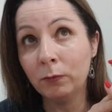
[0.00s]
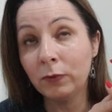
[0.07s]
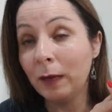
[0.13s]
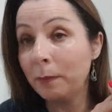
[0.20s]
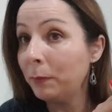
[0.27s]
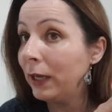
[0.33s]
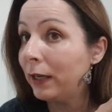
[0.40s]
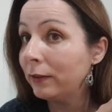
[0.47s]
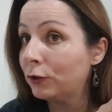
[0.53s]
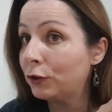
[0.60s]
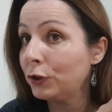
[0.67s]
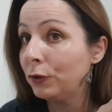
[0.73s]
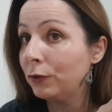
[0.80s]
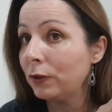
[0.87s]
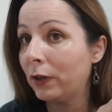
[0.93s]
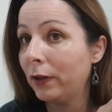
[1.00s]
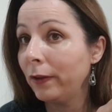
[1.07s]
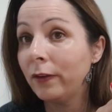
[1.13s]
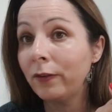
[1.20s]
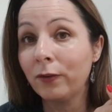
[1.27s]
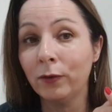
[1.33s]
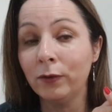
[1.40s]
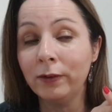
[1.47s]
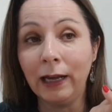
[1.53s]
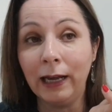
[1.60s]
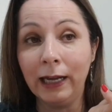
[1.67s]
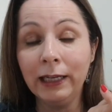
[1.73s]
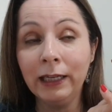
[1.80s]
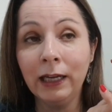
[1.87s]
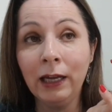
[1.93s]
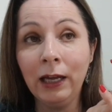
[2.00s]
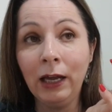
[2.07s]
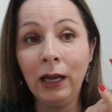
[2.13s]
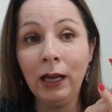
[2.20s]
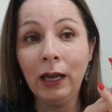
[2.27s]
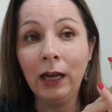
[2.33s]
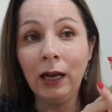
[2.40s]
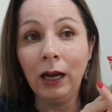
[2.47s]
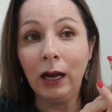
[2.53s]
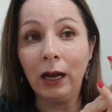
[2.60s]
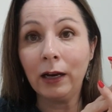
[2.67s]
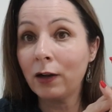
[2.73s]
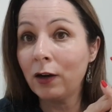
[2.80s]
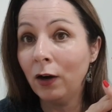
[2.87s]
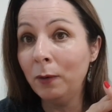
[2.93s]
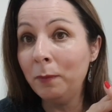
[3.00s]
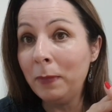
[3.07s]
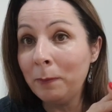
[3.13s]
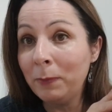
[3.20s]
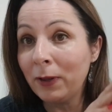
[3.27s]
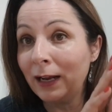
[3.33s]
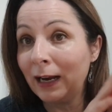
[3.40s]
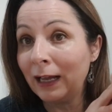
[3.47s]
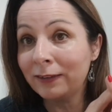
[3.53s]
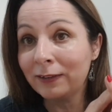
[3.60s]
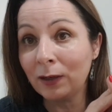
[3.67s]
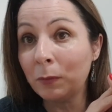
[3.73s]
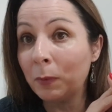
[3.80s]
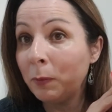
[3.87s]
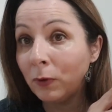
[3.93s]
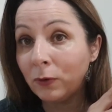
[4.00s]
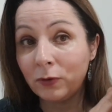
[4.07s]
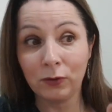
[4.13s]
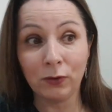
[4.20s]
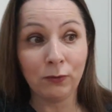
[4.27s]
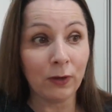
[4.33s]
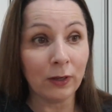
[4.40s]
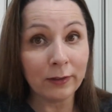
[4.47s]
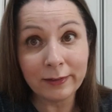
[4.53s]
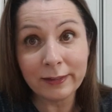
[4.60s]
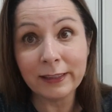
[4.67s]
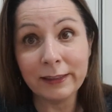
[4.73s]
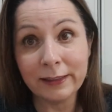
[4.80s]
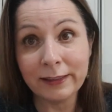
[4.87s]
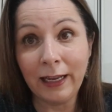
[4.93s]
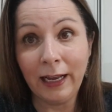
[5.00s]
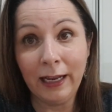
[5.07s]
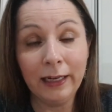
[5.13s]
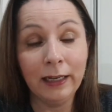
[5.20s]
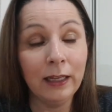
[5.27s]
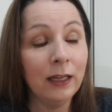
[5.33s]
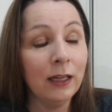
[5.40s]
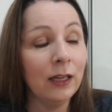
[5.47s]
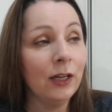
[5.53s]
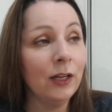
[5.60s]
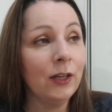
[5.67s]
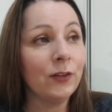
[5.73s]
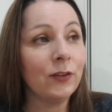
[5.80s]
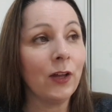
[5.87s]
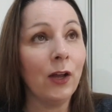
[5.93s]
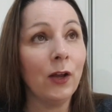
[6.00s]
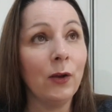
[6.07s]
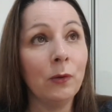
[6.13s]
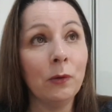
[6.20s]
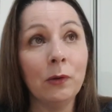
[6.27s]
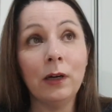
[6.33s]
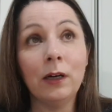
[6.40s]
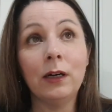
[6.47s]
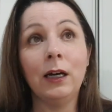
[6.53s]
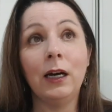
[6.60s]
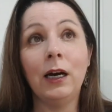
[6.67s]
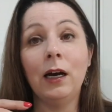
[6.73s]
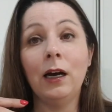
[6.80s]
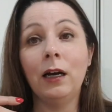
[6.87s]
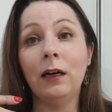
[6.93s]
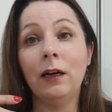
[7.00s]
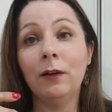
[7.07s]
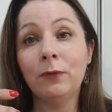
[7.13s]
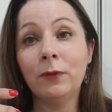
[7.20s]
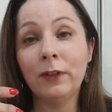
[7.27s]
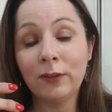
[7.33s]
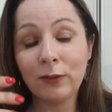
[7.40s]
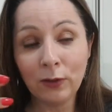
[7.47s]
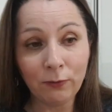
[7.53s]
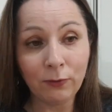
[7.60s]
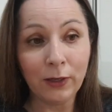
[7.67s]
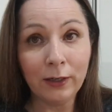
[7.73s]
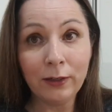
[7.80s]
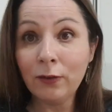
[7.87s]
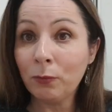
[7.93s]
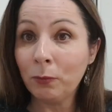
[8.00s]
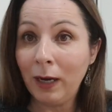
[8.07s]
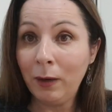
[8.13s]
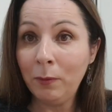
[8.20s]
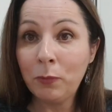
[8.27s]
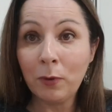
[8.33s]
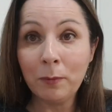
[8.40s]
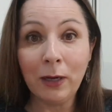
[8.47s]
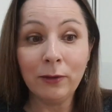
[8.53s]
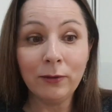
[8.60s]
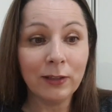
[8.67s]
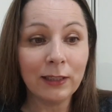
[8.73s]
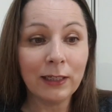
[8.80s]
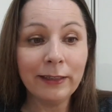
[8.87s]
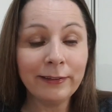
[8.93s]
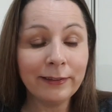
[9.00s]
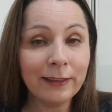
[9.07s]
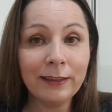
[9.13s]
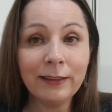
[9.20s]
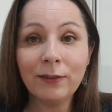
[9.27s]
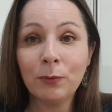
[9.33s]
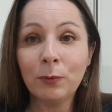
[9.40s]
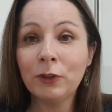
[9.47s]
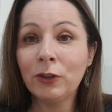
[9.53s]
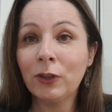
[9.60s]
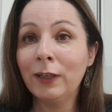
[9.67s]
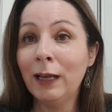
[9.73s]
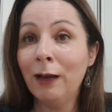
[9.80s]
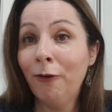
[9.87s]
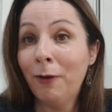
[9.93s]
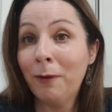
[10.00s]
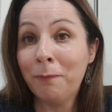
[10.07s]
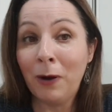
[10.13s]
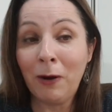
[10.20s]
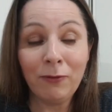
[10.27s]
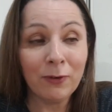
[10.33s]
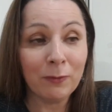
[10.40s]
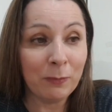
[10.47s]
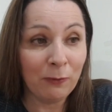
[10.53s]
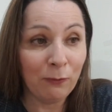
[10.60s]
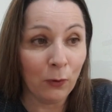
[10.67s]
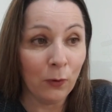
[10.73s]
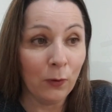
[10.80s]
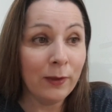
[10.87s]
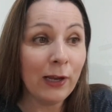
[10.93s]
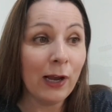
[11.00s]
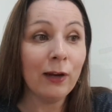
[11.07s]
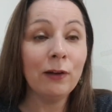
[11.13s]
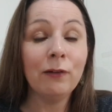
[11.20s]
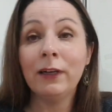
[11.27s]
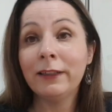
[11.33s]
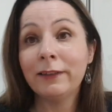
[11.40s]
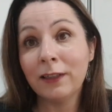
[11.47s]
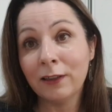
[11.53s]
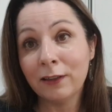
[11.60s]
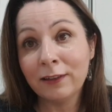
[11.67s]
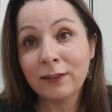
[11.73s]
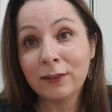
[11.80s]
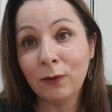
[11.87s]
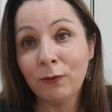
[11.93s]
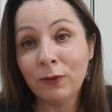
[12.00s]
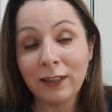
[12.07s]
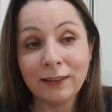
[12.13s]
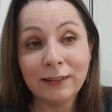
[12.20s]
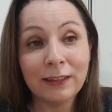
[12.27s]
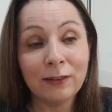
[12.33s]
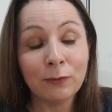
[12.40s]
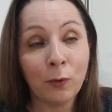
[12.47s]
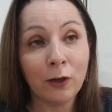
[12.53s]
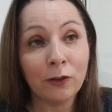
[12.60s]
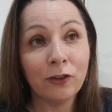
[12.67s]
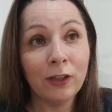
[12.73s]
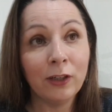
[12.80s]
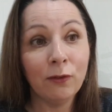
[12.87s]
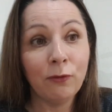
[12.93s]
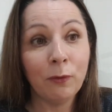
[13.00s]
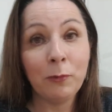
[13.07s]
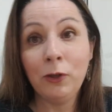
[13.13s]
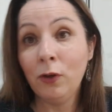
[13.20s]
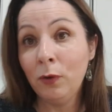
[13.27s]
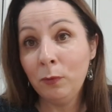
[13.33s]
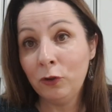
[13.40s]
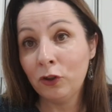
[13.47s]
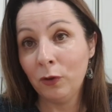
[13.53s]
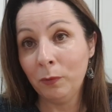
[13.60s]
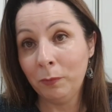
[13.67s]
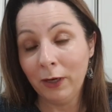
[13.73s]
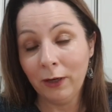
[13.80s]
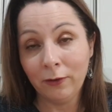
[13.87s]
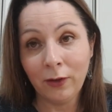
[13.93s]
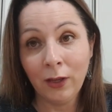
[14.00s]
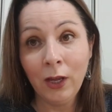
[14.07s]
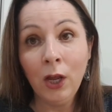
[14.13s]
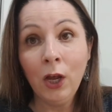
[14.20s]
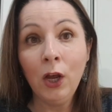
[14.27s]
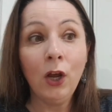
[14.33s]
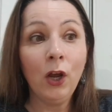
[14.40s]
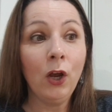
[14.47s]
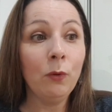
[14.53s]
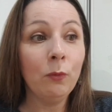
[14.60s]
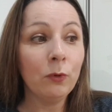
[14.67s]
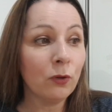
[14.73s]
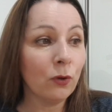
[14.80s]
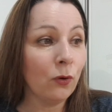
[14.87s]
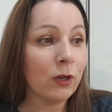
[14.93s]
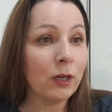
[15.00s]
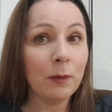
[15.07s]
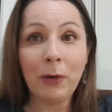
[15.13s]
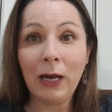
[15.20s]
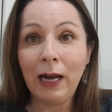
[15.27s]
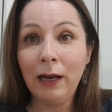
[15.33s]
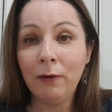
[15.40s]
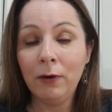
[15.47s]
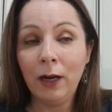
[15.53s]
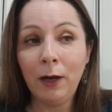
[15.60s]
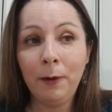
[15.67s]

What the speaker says: 10 pairs of shoes on the Sunday and I can't remember the last time I put stuff on since then. So I've discovered as well promoted listings, which I'd never bothered before. And the only reason I discovered this is watching other YouTubers who were talking about